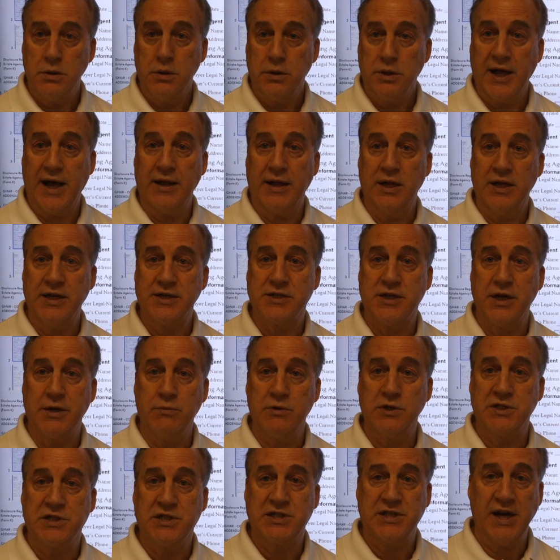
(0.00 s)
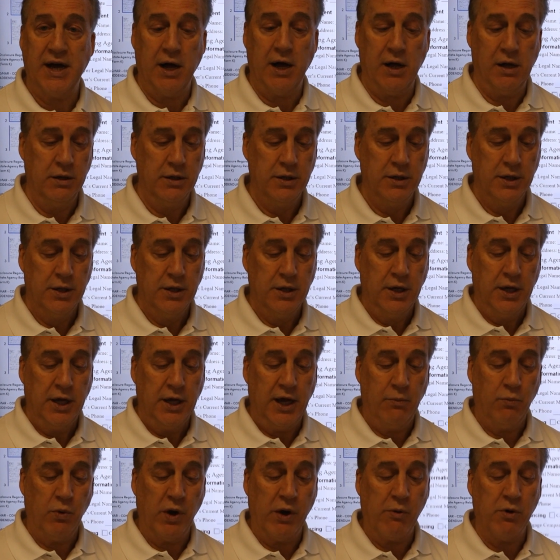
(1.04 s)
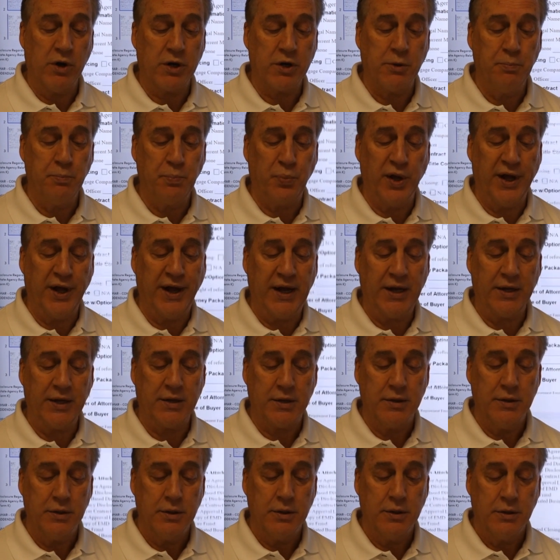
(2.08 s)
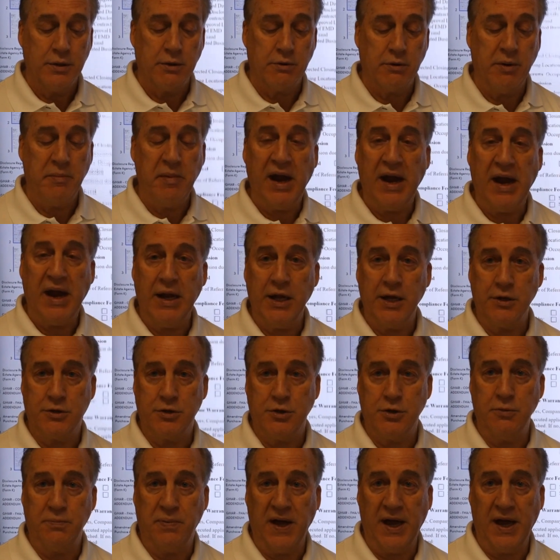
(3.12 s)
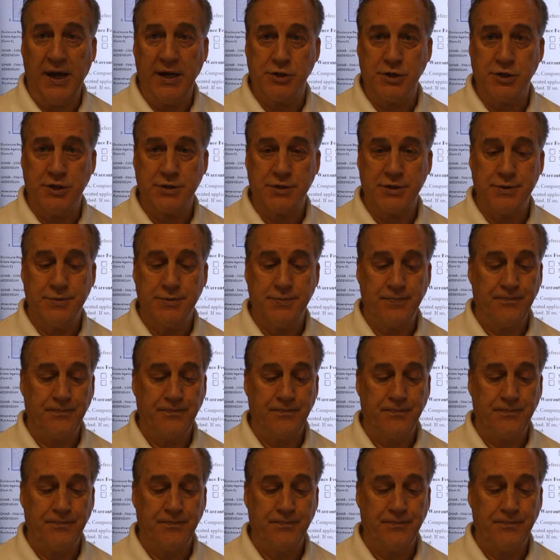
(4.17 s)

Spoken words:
that listing would sell, and we would complete the remaining 2 pages.